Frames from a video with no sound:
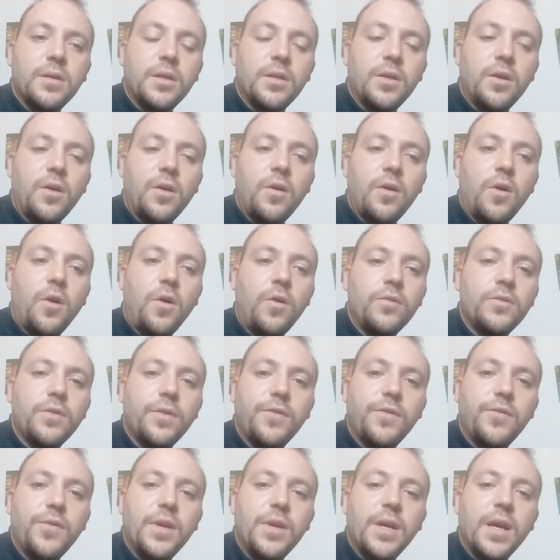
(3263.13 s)
all the
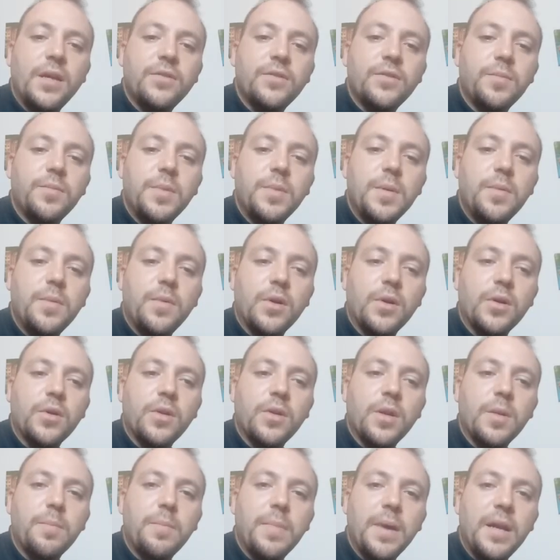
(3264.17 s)
300 people are
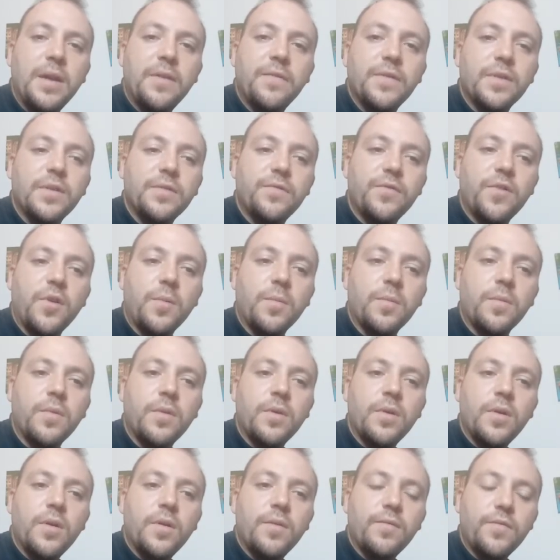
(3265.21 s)
gonna benefit from
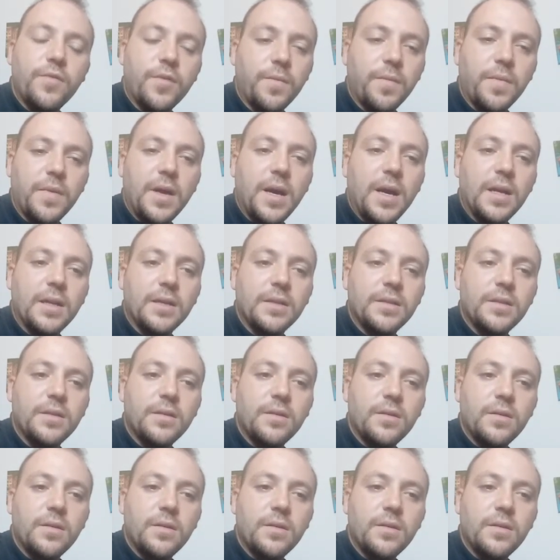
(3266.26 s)
that.